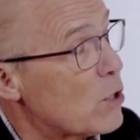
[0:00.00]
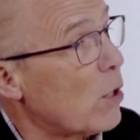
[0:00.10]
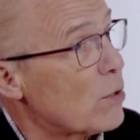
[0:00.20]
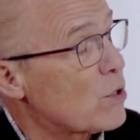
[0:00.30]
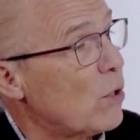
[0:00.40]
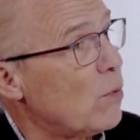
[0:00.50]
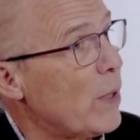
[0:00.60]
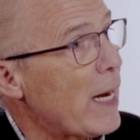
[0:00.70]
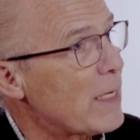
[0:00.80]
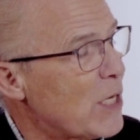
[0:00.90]
So
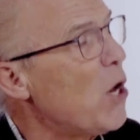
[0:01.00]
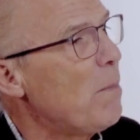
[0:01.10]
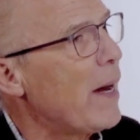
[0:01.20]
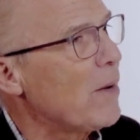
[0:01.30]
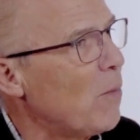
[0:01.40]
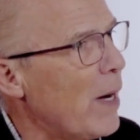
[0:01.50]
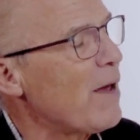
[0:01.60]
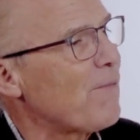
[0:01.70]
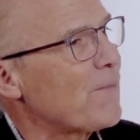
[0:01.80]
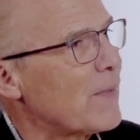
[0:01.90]
when I tell my
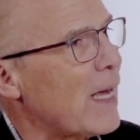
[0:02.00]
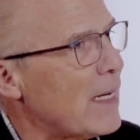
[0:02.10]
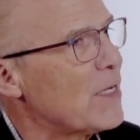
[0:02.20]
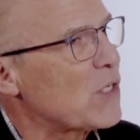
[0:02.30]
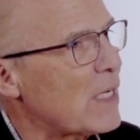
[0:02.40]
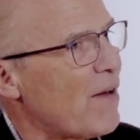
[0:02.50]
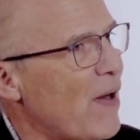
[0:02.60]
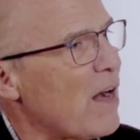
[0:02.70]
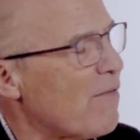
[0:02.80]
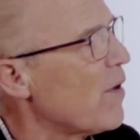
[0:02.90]
wife that, listen, I've
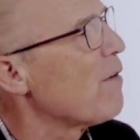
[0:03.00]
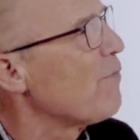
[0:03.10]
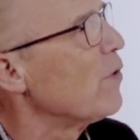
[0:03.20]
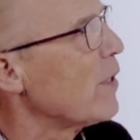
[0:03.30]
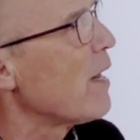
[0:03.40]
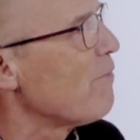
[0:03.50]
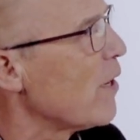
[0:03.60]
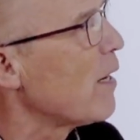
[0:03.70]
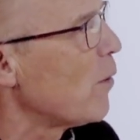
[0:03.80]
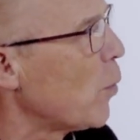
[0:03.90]
had a very full day, I've
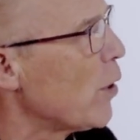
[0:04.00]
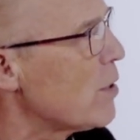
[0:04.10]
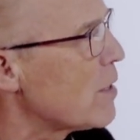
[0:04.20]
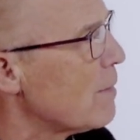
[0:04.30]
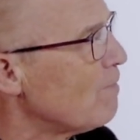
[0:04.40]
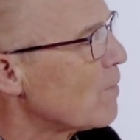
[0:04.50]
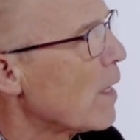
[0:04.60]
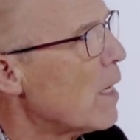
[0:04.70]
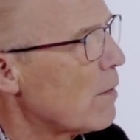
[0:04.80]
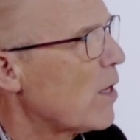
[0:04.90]
run out of words,
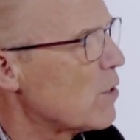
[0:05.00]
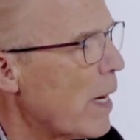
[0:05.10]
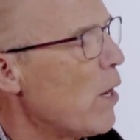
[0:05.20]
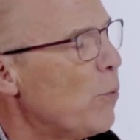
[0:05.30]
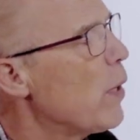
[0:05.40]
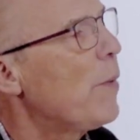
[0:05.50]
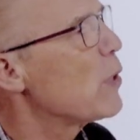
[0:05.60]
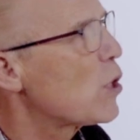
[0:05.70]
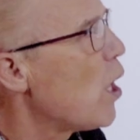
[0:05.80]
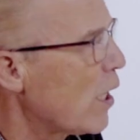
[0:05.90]
because we
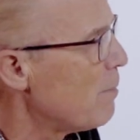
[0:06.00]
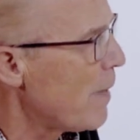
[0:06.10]
always talk on